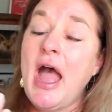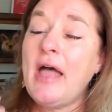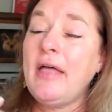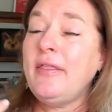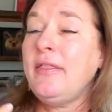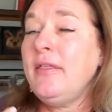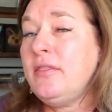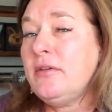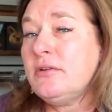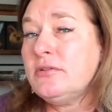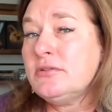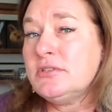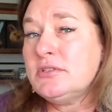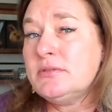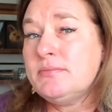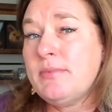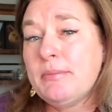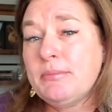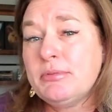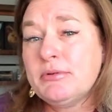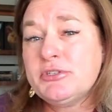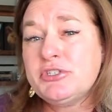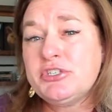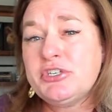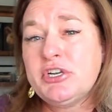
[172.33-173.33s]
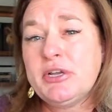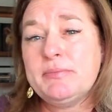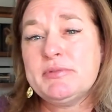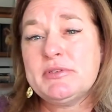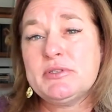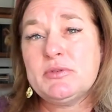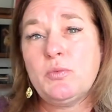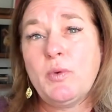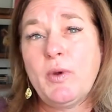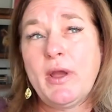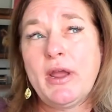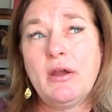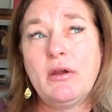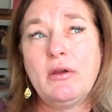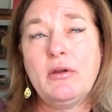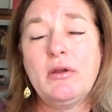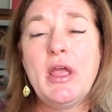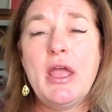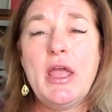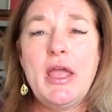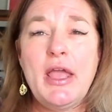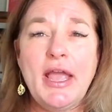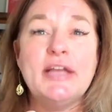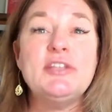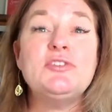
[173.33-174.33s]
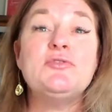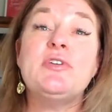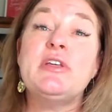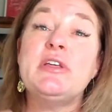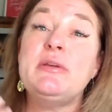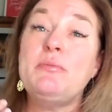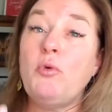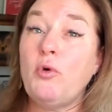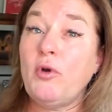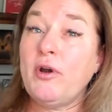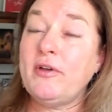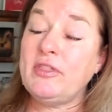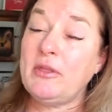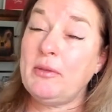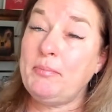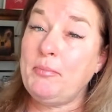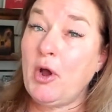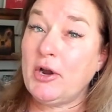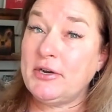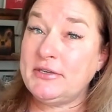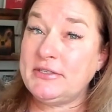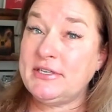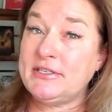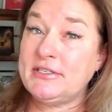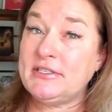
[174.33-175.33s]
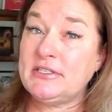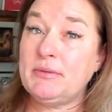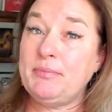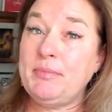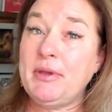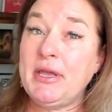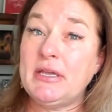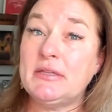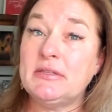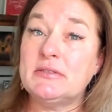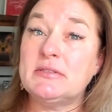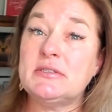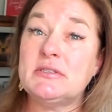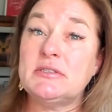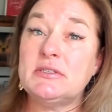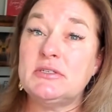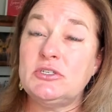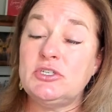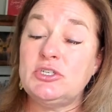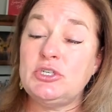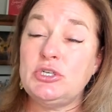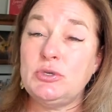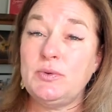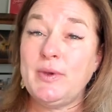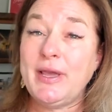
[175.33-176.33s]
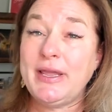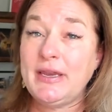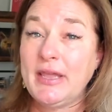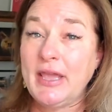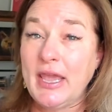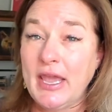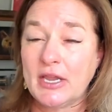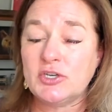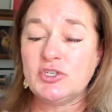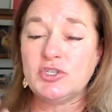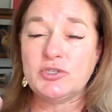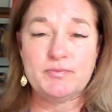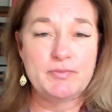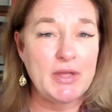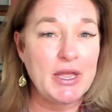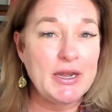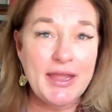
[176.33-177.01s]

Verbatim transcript: And then there's memberships where it's really more on the participants to engage.